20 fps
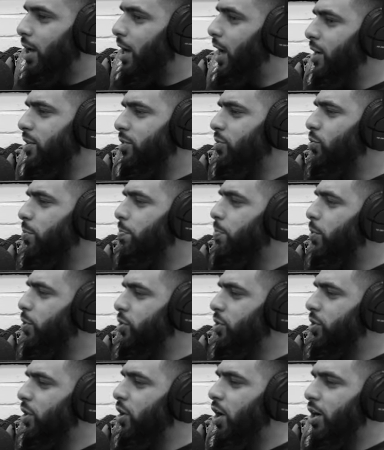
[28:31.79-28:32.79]
And it's a good
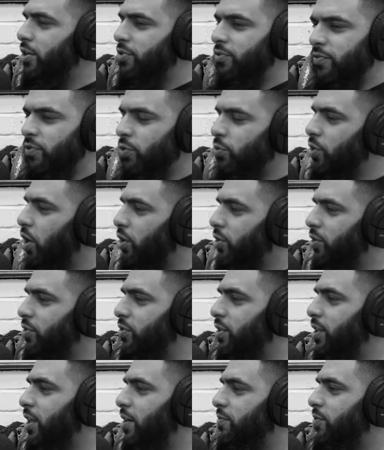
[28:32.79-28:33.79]
bunch of guys, a few
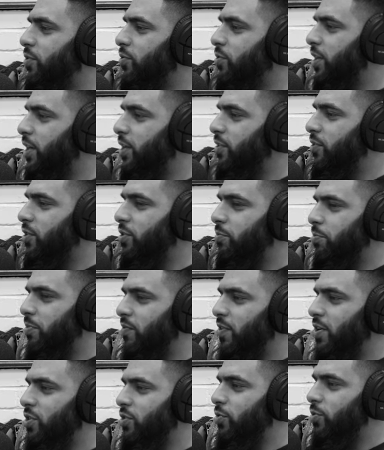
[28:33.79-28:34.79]
doctors in there, a few solicitors,
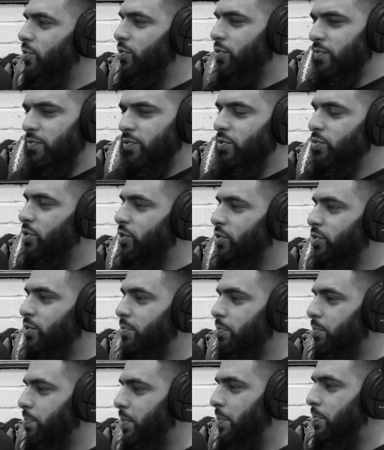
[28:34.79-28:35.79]
professionals, a few
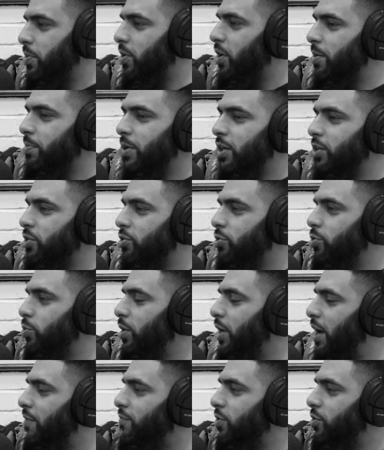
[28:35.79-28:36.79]
just people like me just
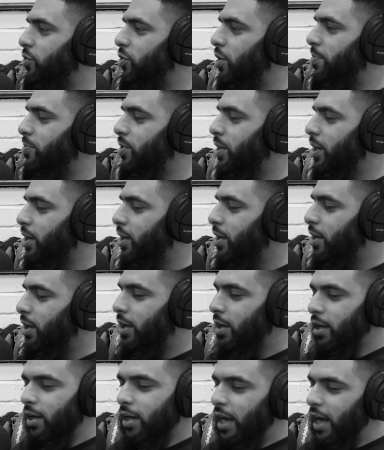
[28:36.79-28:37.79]
doing average jobs.
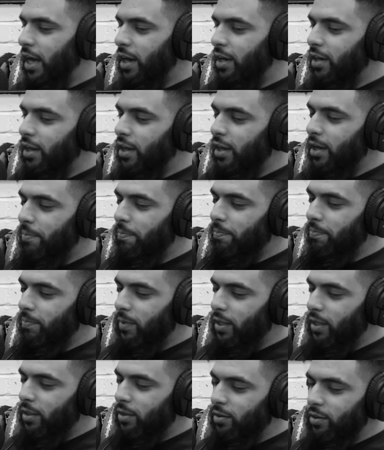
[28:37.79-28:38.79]
And
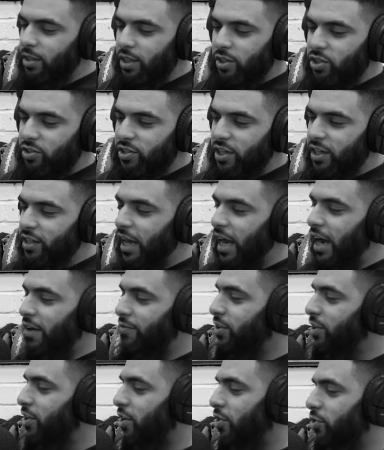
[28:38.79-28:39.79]
they just said that after the